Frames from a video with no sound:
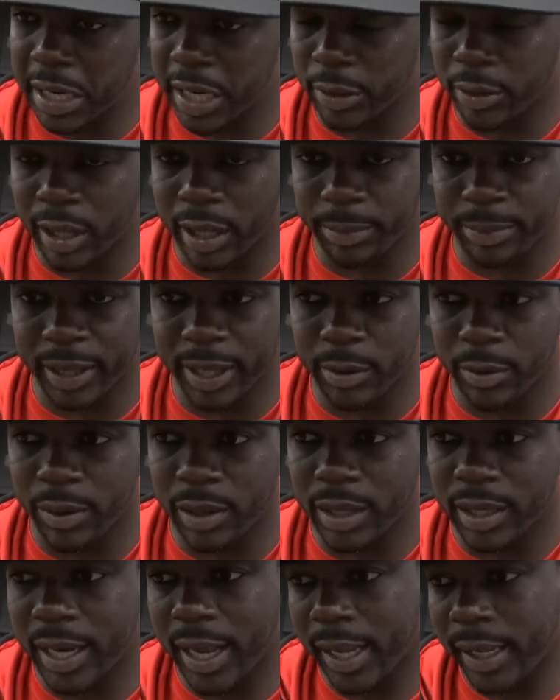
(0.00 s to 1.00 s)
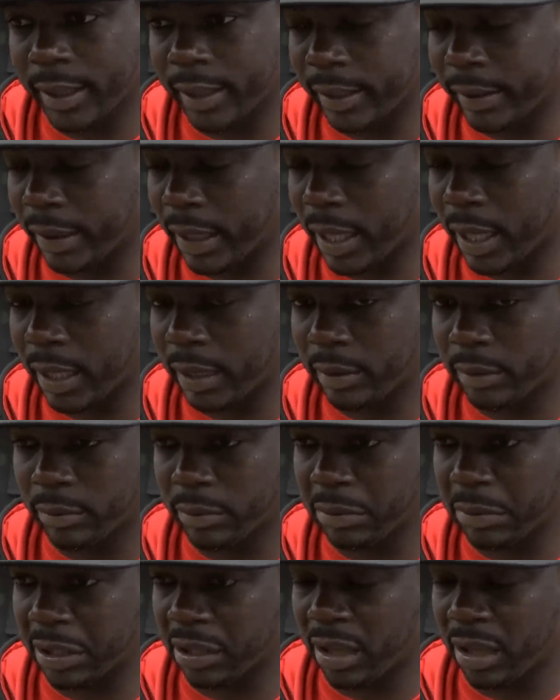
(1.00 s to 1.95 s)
and then they played well today, and we